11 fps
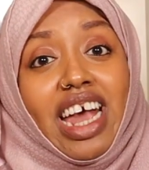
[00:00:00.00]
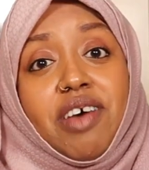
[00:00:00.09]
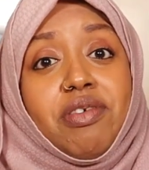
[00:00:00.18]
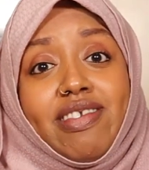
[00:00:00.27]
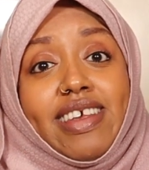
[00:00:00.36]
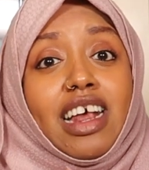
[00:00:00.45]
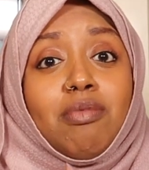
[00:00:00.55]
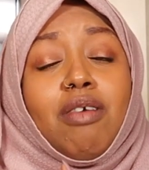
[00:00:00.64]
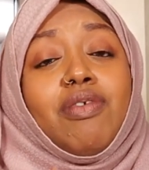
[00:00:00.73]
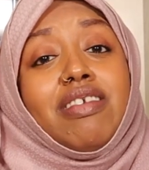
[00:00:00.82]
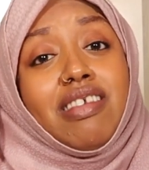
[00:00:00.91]
Every single
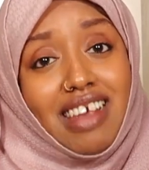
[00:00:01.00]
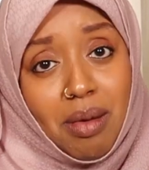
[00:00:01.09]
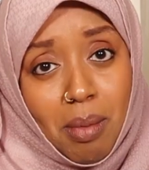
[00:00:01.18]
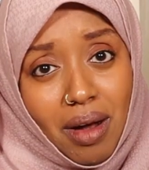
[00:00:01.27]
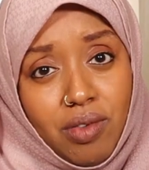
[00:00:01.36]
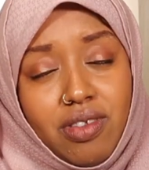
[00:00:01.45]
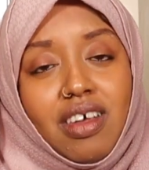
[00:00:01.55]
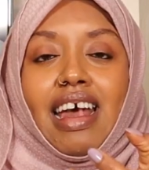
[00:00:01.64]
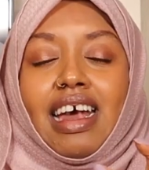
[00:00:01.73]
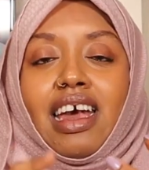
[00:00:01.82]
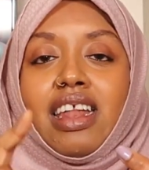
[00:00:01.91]
month is the same amount.
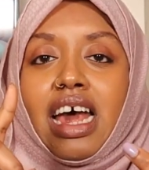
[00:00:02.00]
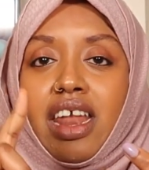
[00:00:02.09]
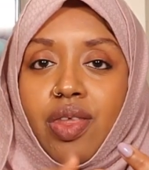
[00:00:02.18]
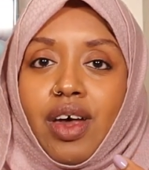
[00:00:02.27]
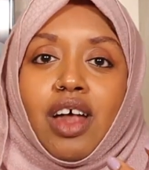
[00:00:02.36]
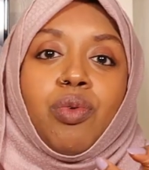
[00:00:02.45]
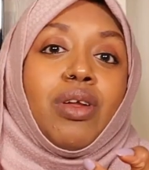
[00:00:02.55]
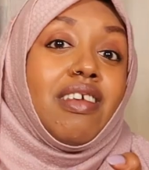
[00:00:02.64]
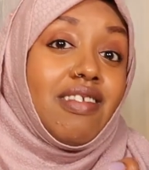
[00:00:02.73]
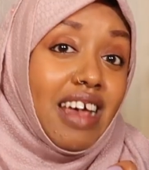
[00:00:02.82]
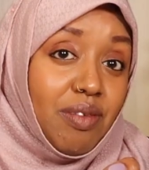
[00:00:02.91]
Second and the third one
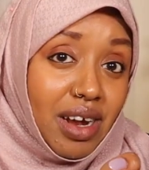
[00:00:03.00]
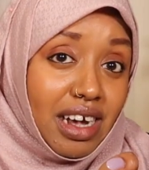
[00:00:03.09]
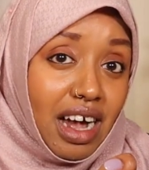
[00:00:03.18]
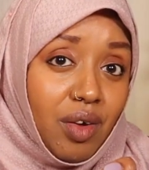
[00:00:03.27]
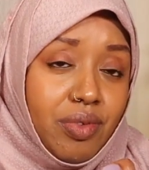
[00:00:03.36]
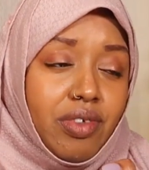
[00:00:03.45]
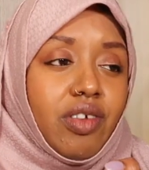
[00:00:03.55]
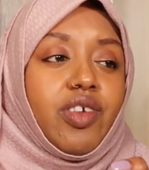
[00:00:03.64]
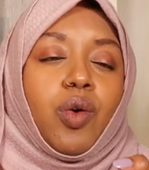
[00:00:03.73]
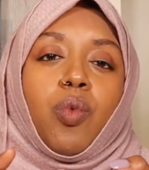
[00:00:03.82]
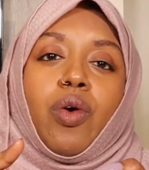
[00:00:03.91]
is a saving account.
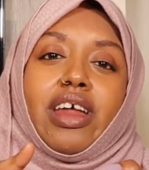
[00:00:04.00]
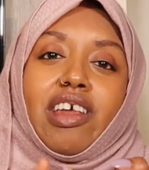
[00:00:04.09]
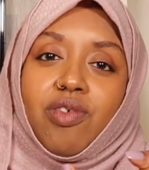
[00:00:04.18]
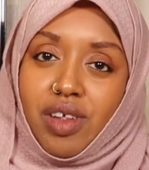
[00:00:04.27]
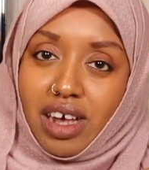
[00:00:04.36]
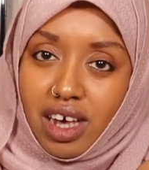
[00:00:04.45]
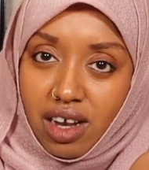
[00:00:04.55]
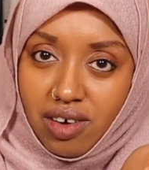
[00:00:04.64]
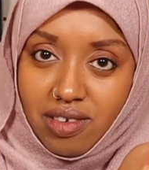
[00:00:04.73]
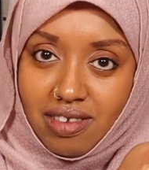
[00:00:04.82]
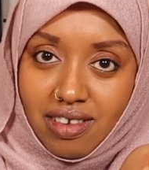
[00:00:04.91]
So one is for the
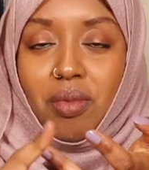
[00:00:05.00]
kiddos,